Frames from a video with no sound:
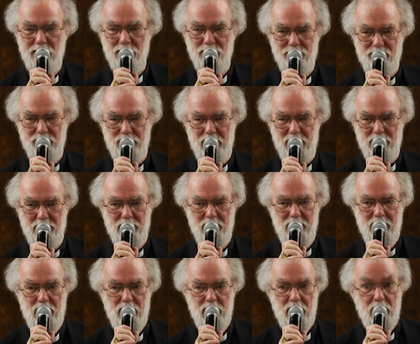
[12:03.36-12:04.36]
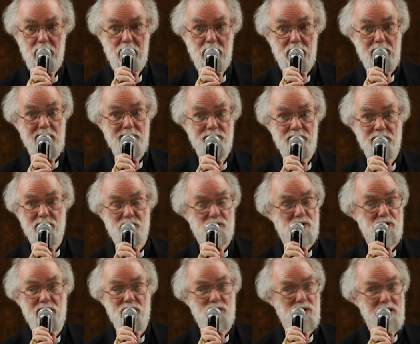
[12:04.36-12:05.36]
out for that. Even
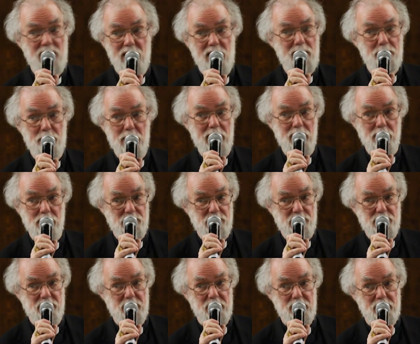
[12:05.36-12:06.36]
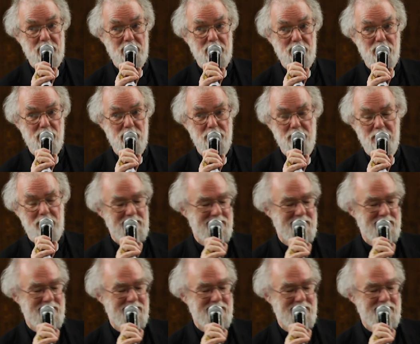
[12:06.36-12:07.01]
exchanging emails. You know,